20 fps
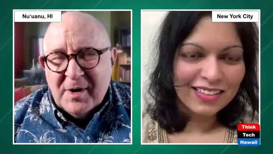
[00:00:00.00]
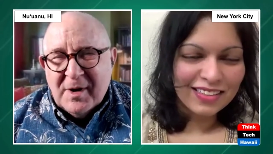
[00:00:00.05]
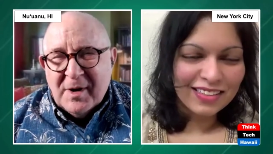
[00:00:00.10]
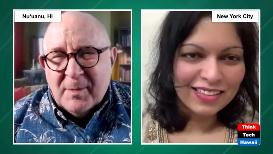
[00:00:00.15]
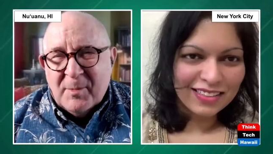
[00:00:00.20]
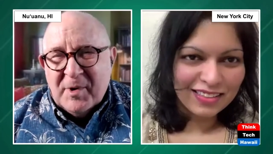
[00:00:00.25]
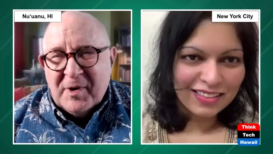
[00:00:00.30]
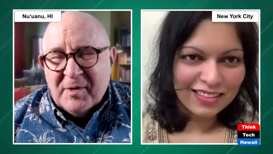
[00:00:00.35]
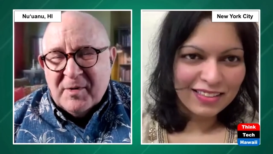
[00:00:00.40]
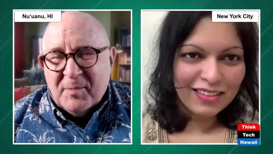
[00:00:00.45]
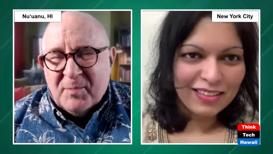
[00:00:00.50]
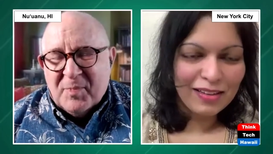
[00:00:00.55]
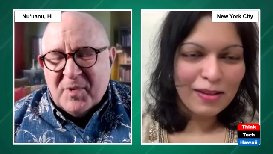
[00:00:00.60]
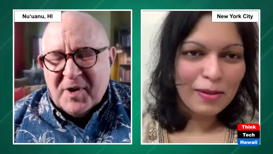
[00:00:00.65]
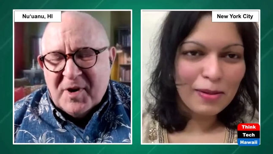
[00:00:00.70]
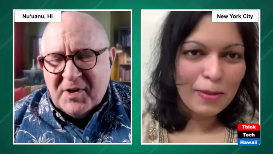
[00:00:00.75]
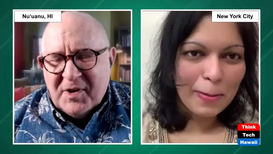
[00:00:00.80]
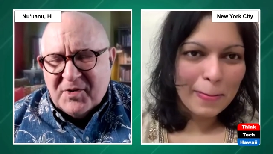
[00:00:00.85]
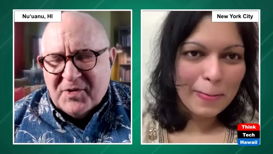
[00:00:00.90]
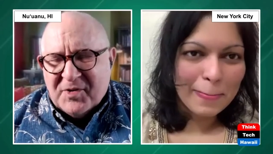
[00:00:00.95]
Speaker 1: I mean,
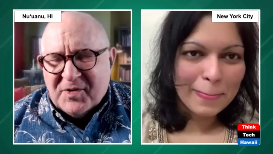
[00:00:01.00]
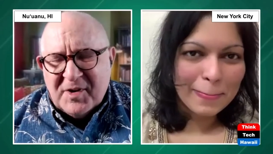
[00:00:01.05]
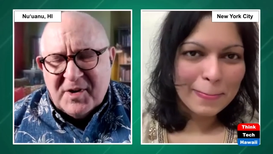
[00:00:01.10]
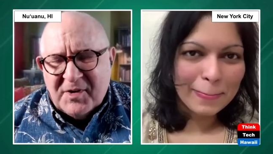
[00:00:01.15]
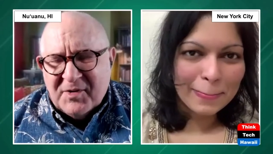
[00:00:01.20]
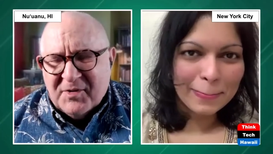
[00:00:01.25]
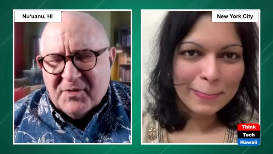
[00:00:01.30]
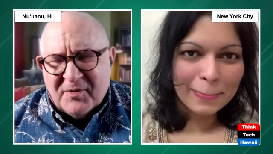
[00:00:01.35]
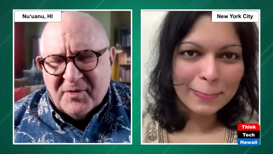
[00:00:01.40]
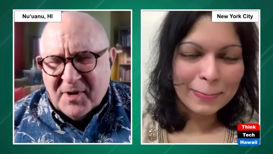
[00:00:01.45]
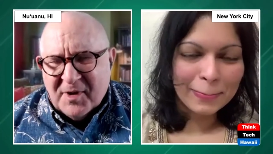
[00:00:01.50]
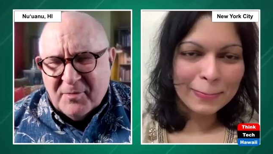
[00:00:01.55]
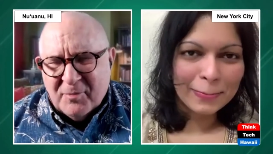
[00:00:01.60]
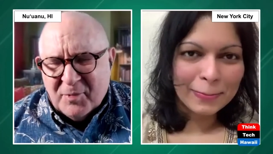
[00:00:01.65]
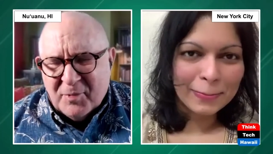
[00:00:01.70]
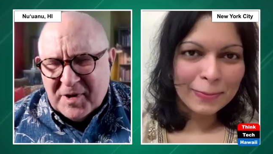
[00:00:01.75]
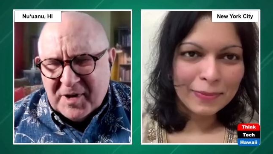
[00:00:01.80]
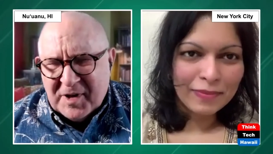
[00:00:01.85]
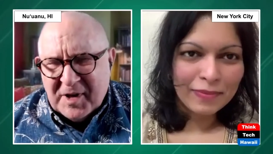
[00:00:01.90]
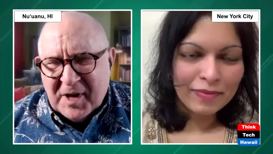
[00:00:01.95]
he's he's a
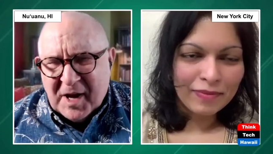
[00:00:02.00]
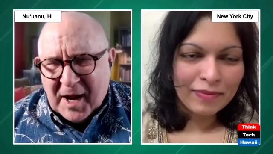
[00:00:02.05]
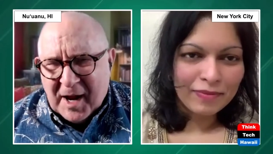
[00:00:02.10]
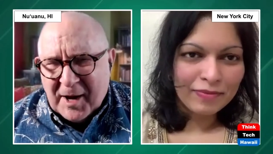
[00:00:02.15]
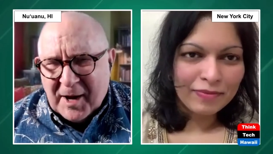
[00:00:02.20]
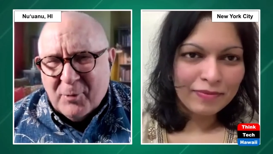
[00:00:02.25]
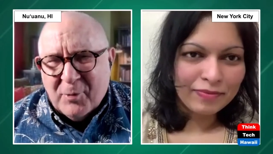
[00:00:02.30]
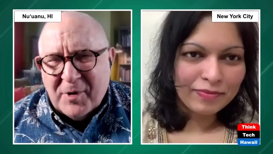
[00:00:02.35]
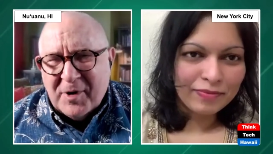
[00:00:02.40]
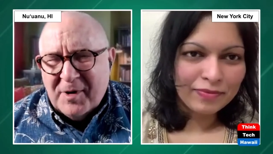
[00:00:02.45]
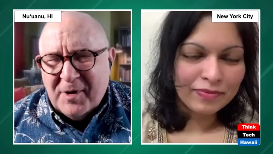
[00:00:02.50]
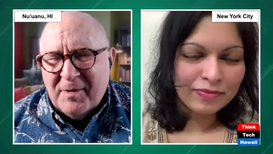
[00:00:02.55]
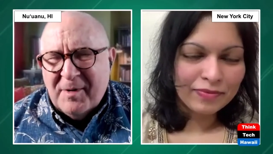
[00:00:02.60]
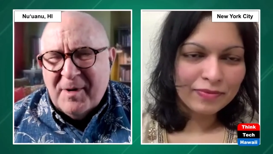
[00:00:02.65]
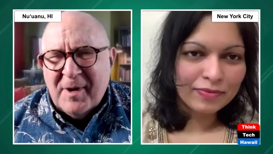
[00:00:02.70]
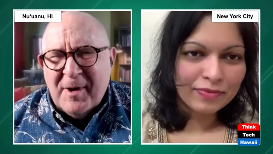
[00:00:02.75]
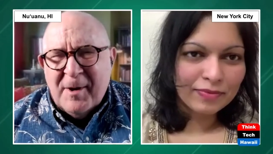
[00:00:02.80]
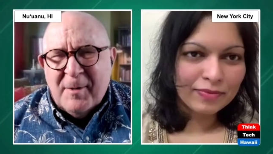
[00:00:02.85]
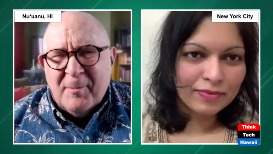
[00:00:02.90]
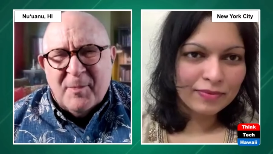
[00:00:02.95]
really angry,
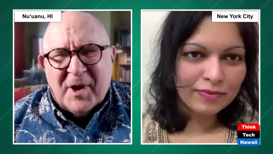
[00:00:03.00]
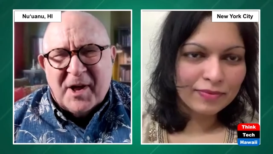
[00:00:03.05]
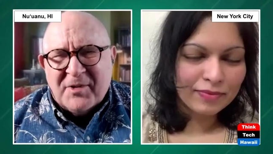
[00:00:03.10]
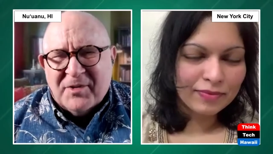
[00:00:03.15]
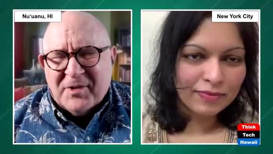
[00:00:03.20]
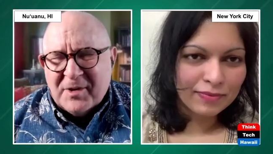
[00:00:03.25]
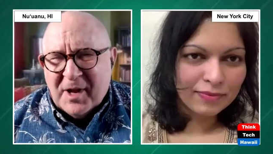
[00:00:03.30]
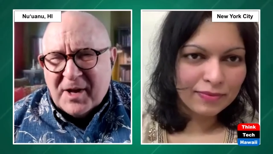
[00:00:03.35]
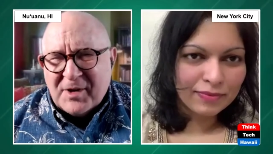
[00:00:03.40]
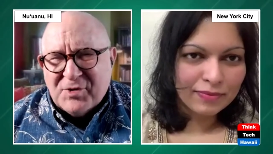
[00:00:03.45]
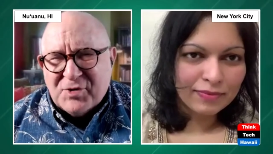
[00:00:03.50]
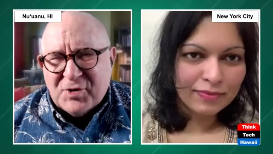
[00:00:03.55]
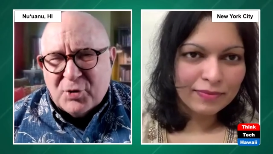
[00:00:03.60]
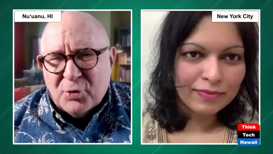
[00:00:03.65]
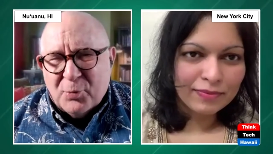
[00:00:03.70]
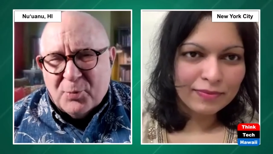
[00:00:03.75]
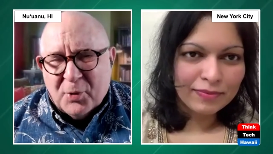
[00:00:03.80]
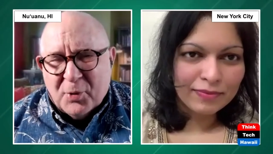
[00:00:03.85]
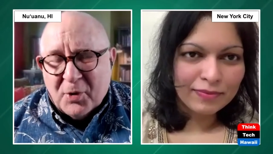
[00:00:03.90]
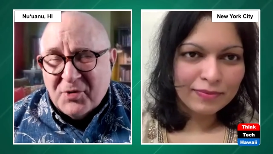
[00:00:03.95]

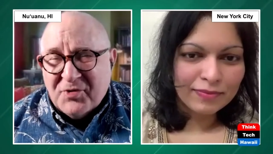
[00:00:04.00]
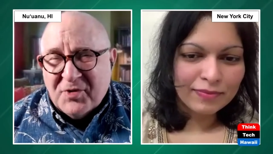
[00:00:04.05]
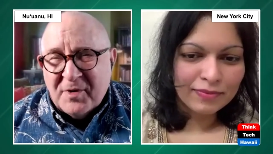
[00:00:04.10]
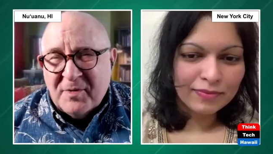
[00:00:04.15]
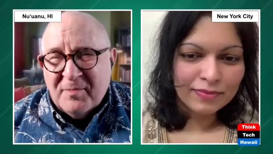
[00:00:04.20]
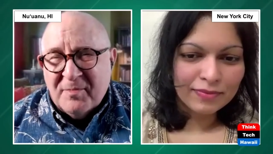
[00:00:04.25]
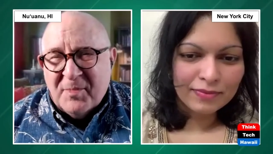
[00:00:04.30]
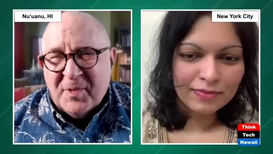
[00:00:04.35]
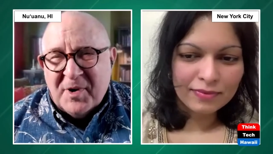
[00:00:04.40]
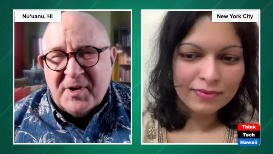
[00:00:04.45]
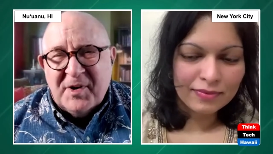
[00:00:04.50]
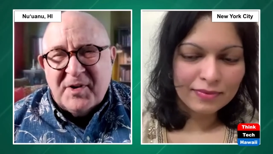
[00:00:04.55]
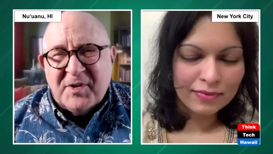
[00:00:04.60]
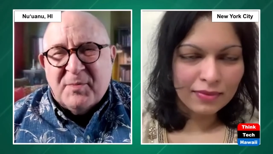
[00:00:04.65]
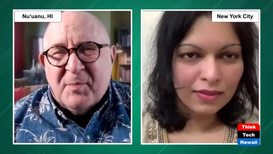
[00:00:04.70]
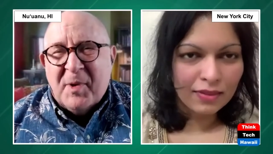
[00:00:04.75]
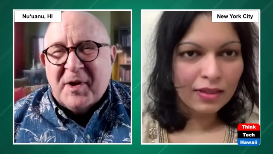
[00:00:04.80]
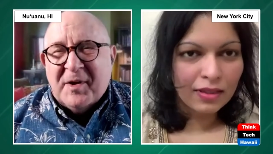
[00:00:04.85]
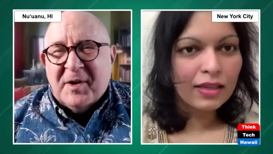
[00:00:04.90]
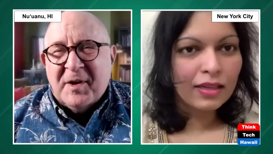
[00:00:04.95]
pathological person, but
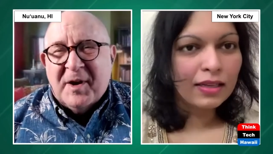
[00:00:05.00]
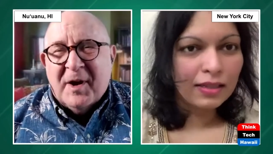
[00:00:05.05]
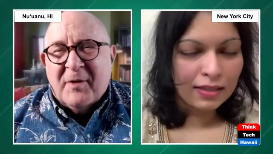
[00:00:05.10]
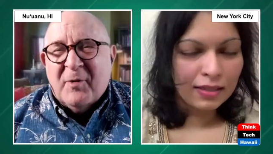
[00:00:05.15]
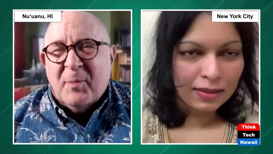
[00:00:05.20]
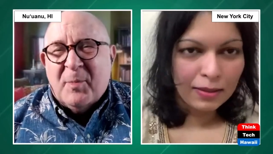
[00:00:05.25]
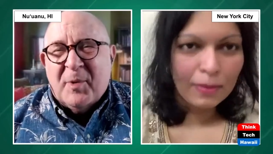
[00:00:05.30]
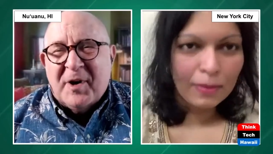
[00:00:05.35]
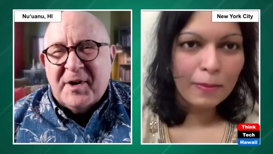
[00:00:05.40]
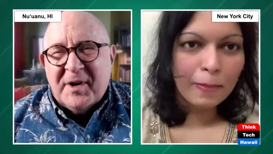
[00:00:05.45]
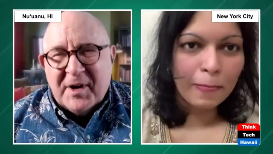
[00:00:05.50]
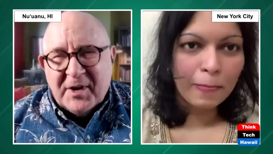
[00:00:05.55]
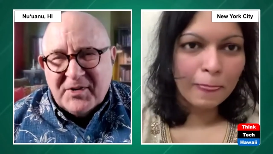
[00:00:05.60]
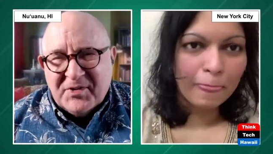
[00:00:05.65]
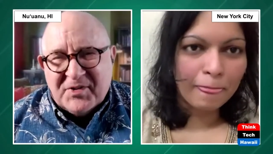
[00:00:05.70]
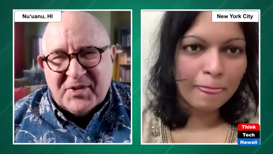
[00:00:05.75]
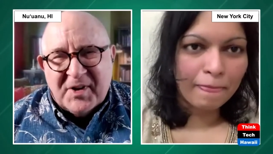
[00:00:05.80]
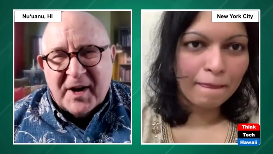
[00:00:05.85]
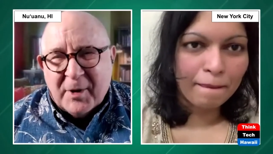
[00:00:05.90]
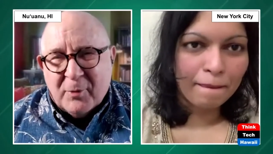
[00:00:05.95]
he's making everybody
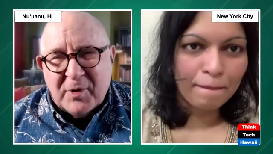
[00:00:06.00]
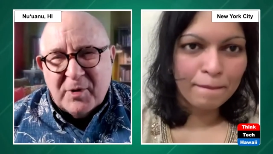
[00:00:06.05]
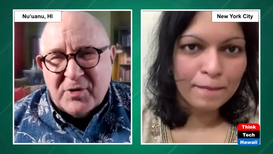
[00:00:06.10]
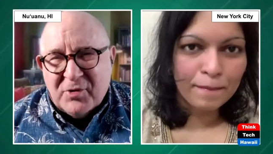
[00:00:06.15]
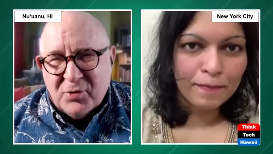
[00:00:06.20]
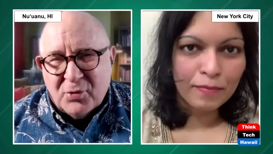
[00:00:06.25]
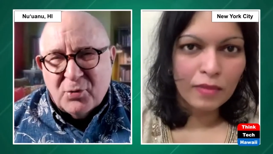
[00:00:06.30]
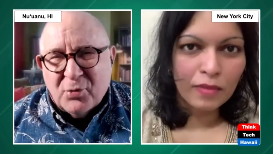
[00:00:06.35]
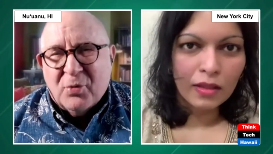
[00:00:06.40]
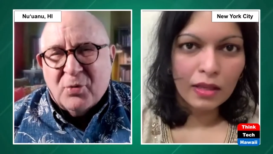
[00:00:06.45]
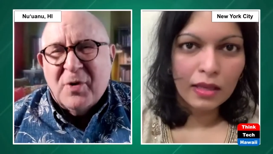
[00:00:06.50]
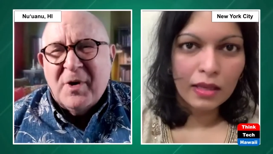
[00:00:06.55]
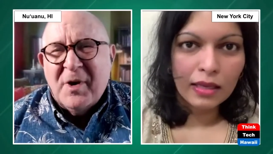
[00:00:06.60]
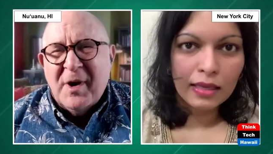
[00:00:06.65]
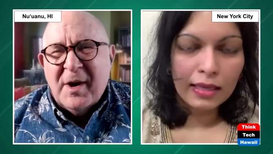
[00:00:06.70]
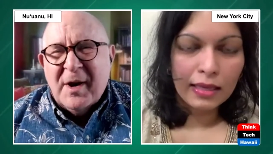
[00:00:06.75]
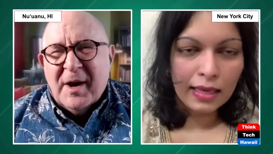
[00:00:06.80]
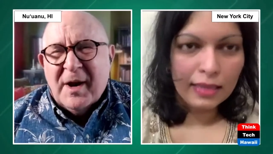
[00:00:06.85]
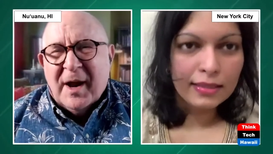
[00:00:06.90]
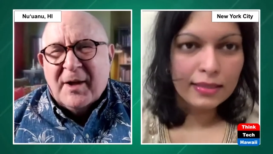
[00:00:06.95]
else angry too.
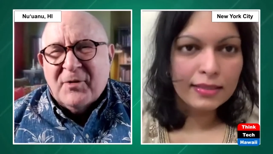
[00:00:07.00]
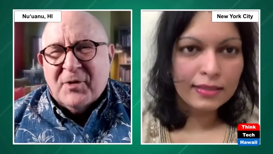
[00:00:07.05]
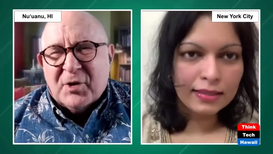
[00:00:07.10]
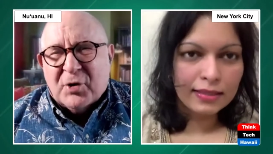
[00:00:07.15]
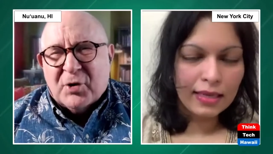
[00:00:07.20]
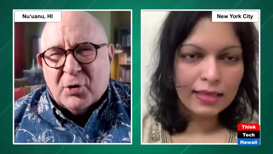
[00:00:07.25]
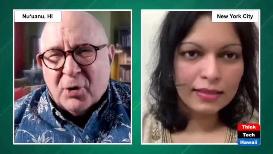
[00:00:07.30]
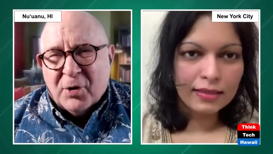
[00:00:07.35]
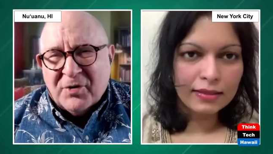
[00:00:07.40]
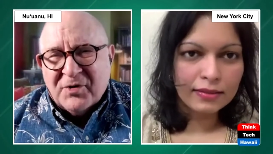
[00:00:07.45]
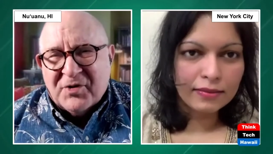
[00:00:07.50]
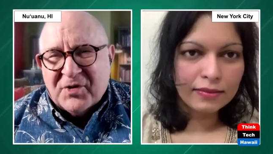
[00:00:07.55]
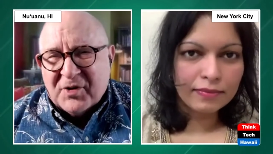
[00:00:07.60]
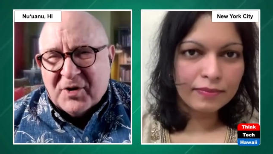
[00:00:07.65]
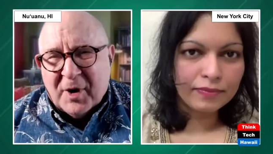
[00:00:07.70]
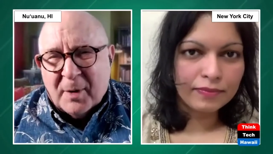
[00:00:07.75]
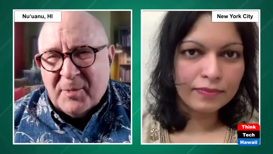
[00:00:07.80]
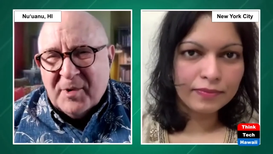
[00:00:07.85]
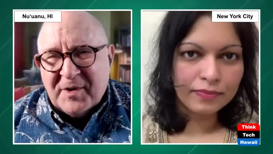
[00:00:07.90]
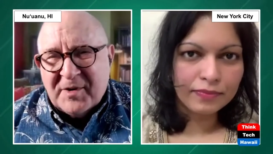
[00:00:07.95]
Yes. And the curtains are
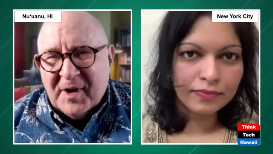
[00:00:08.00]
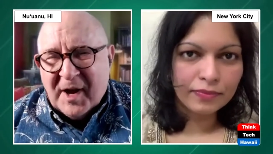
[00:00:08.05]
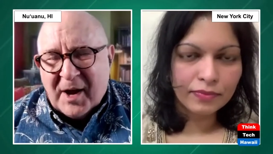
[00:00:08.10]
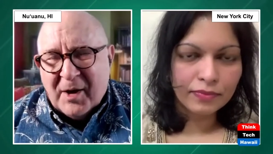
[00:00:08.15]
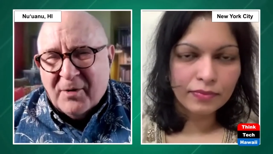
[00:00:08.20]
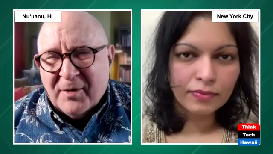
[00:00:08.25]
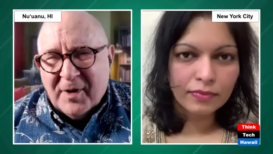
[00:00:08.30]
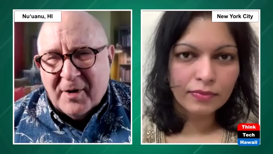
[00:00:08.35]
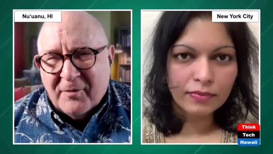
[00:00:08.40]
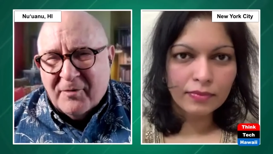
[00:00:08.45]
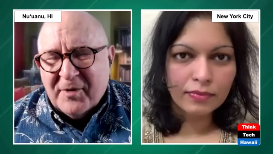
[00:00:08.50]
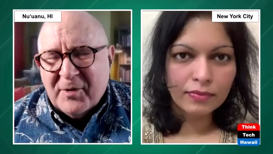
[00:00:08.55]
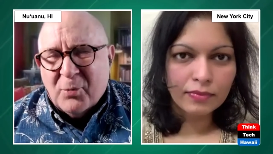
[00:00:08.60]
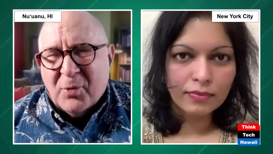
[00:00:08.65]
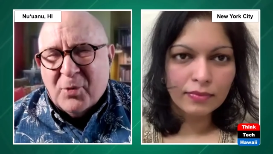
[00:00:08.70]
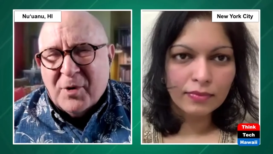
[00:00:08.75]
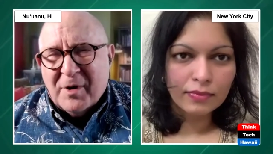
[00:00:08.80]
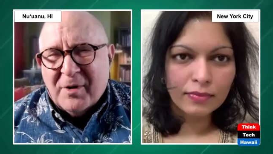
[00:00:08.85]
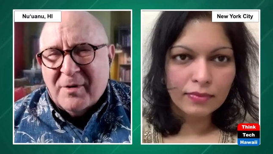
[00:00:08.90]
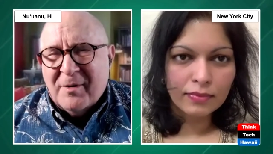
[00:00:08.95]
coming down
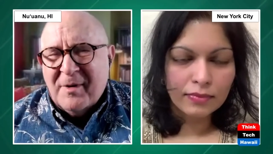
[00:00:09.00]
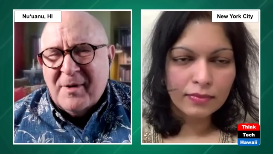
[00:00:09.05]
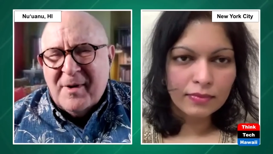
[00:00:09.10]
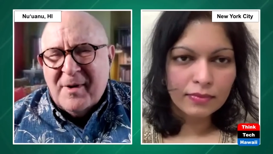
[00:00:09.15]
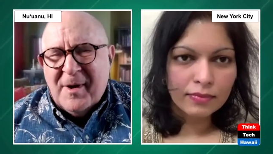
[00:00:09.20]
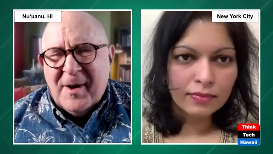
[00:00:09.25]
everywhere.